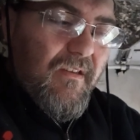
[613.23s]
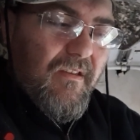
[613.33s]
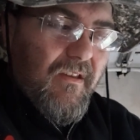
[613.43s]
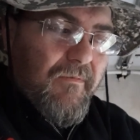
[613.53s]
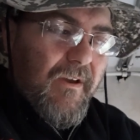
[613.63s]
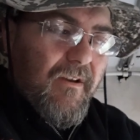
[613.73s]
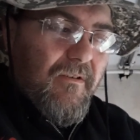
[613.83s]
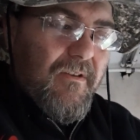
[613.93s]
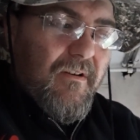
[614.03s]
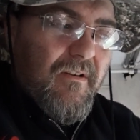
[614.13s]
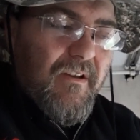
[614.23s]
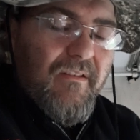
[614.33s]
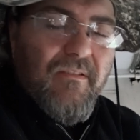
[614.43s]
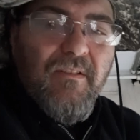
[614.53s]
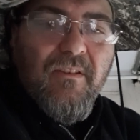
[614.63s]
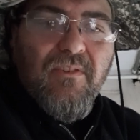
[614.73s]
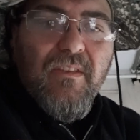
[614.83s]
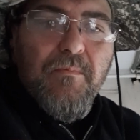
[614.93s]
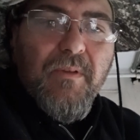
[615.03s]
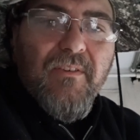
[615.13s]
if I go there, and let's say
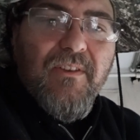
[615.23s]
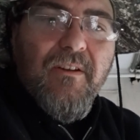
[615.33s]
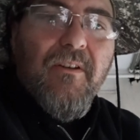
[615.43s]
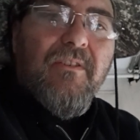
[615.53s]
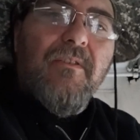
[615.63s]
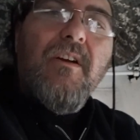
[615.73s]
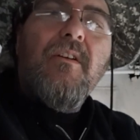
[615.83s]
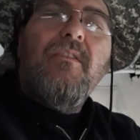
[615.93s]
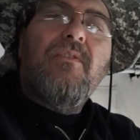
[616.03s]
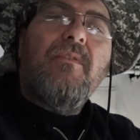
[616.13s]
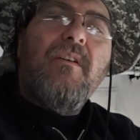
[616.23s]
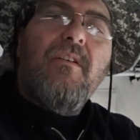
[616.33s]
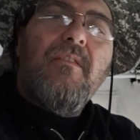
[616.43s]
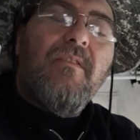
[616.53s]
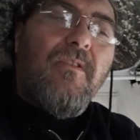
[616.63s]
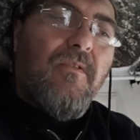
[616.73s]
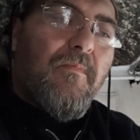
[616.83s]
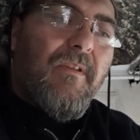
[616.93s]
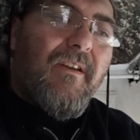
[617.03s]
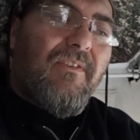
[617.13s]
the place I go to here, it's a local
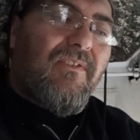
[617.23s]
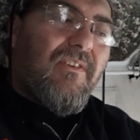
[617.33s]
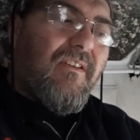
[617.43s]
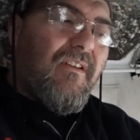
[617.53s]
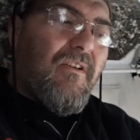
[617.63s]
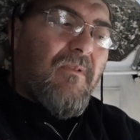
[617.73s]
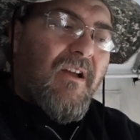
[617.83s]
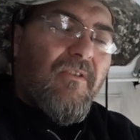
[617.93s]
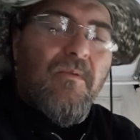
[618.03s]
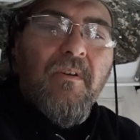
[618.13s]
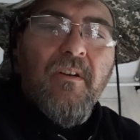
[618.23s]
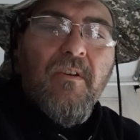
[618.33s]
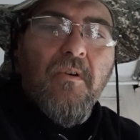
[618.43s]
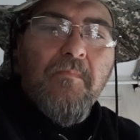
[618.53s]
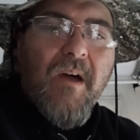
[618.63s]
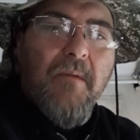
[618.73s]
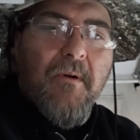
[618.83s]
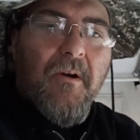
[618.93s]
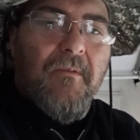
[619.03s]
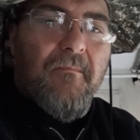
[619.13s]
place around Oregon called Buy
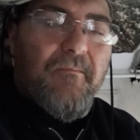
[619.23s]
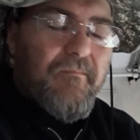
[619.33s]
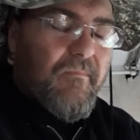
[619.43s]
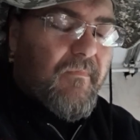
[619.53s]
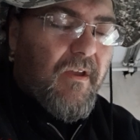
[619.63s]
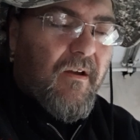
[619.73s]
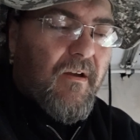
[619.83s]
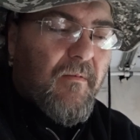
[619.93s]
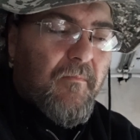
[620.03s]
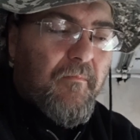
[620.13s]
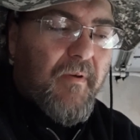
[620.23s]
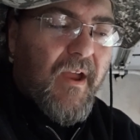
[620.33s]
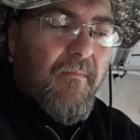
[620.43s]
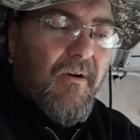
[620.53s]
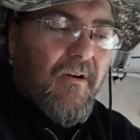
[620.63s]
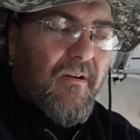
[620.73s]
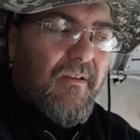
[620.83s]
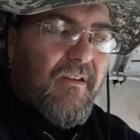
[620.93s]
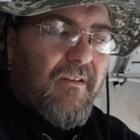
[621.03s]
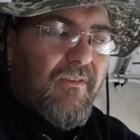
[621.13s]
Mart. Buy Mart
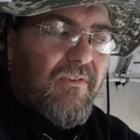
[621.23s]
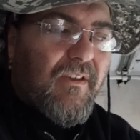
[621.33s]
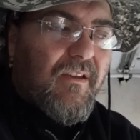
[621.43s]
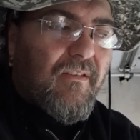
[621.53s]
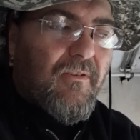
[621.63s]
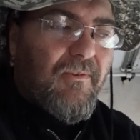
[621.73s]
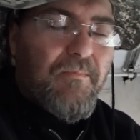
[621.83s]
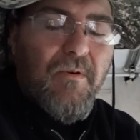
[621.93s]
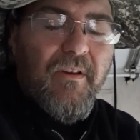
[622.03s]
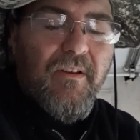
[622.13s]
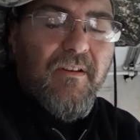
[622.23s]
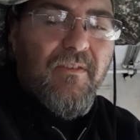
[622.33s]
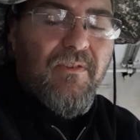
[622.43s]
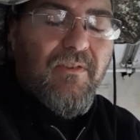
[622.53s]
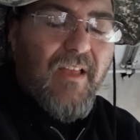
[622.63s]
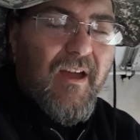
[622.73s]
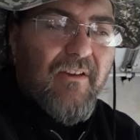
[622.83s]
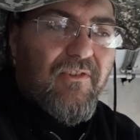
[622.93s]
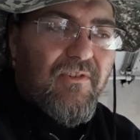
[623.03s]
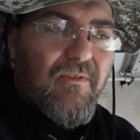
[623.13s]
is a little sporting goods
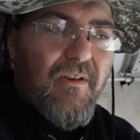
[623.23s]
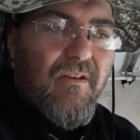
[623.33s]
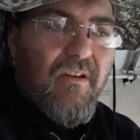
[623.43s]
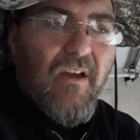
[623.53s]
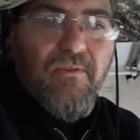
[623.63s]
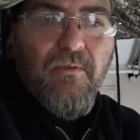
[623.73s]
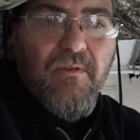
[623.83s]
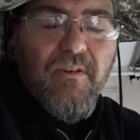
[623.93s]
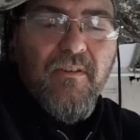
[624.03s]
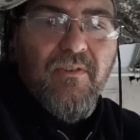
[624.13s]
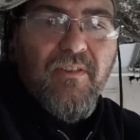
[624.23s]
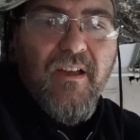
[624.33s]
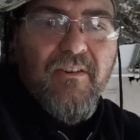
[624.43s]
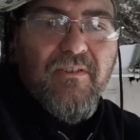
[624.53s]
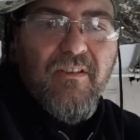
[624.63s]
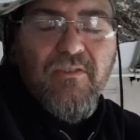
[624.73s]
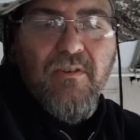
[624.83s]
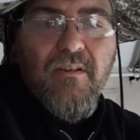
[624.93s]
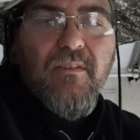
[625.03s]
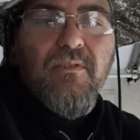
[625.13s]
slash household goods slash
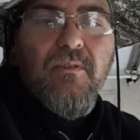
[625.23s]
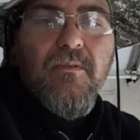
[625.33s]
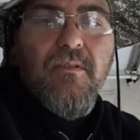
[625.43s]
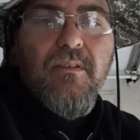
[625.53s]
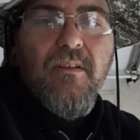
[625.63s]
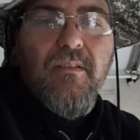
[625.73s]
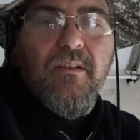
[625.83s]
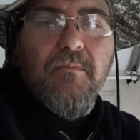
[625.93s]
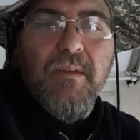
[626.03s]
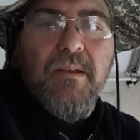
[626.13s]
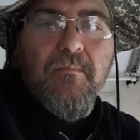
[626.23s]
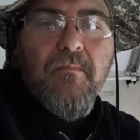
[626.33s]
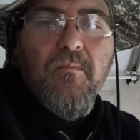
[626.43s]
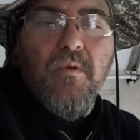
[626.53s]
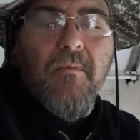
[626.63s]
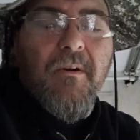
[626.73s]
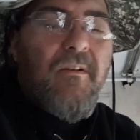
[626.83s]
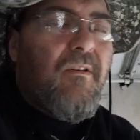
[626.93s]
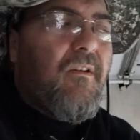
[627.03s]
electronics store, kind of like a mini Walmart.